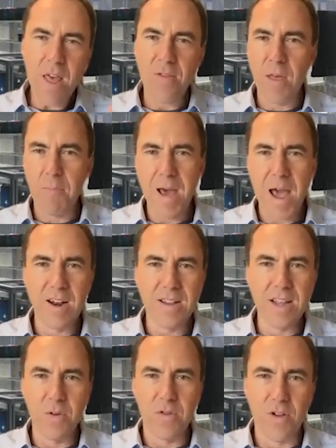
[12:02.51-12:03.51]
They paddled
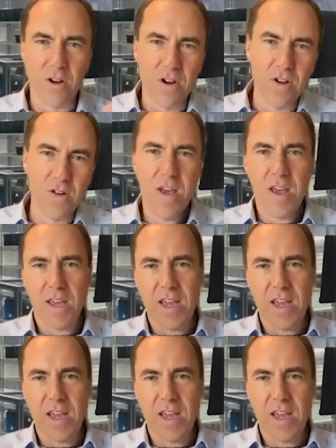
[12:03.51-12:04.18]
in with their canoe,